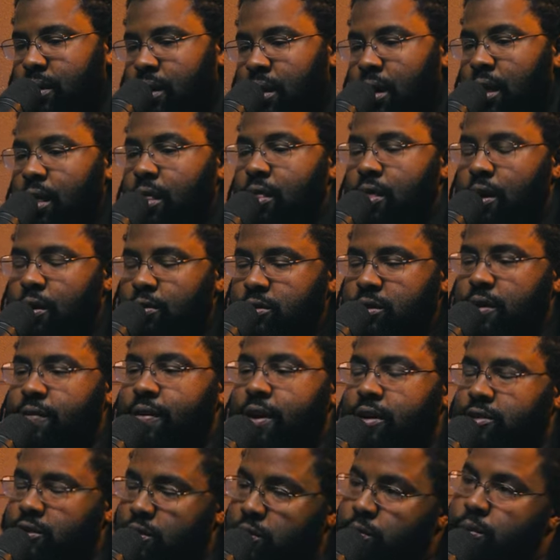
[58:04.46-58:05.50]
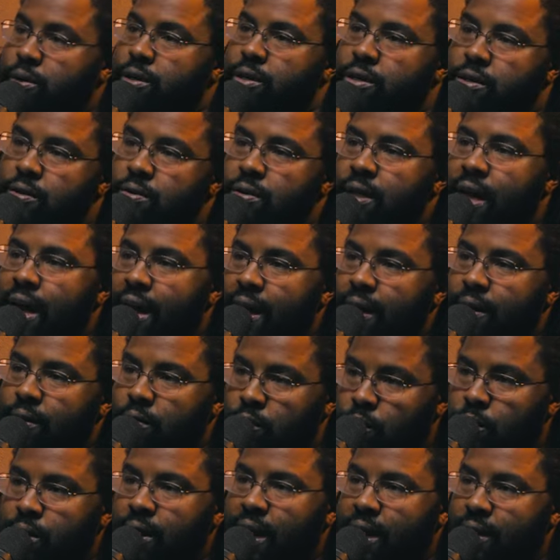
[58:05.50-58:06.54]
those of us who would do that, who
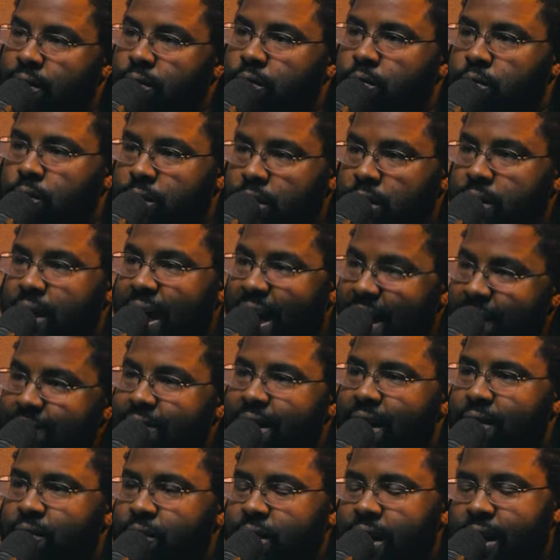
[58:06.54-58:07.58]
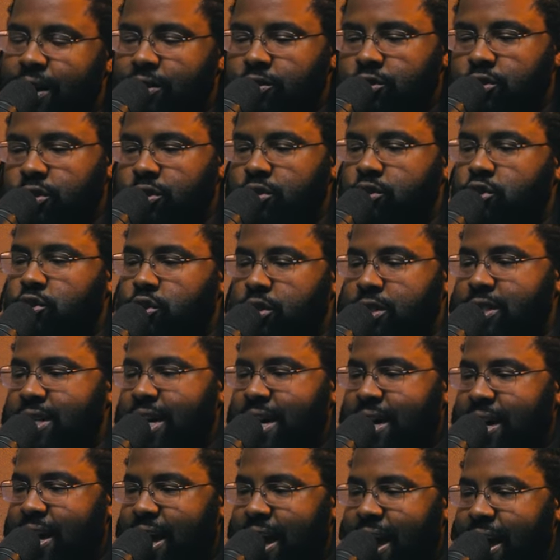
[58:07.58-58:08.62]
would who would have that reaction, should
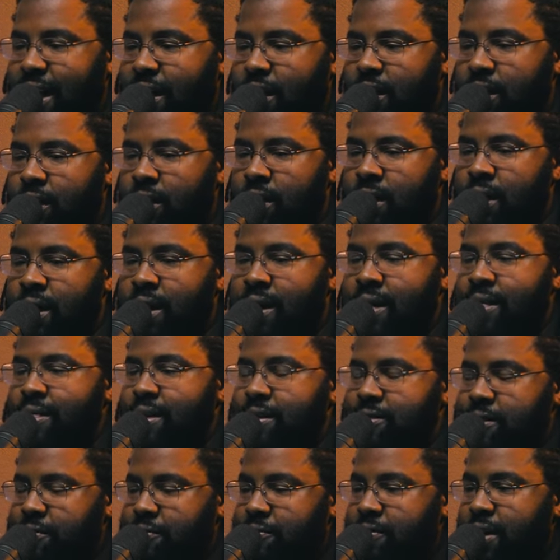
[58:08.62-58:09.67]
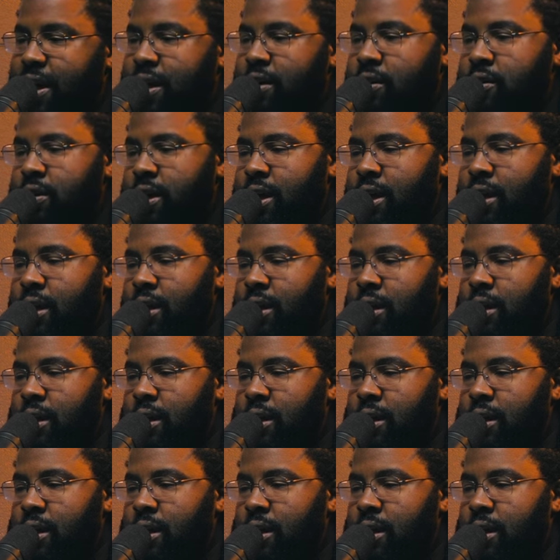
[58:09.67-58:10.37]
take care that the very